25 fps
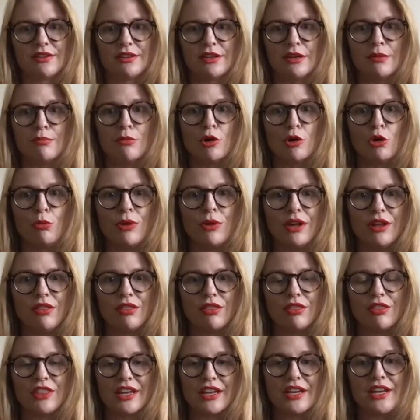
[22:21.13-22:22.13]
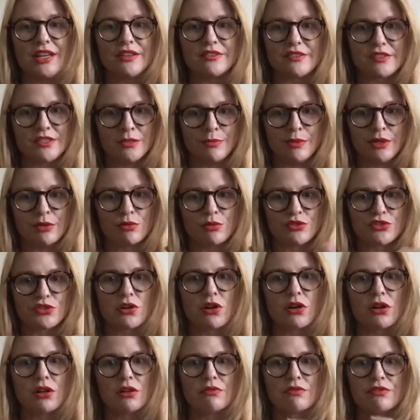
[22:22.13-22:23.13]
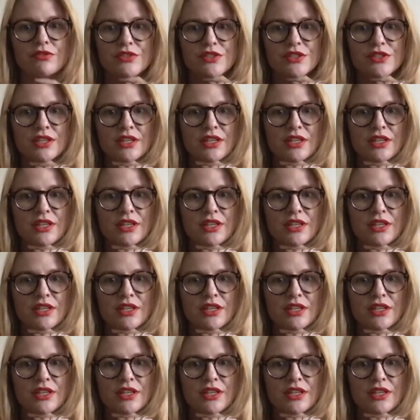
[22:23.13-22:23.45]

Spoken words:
a moment that needs to be resolved.